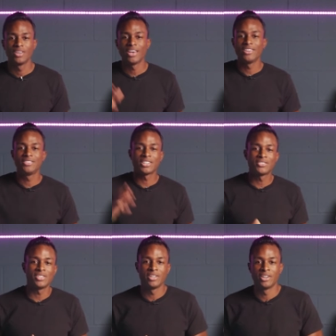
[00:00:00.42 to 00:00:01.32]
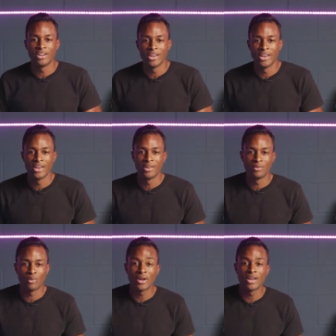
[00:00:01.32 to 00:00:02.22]
Hey, JC here,
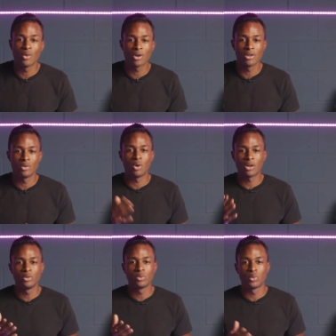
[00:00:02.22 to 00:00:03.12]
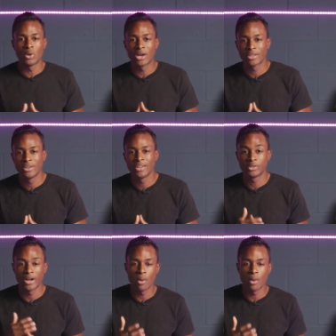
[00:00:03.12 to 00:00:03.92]
and right now we're gonna walk you through how to connect your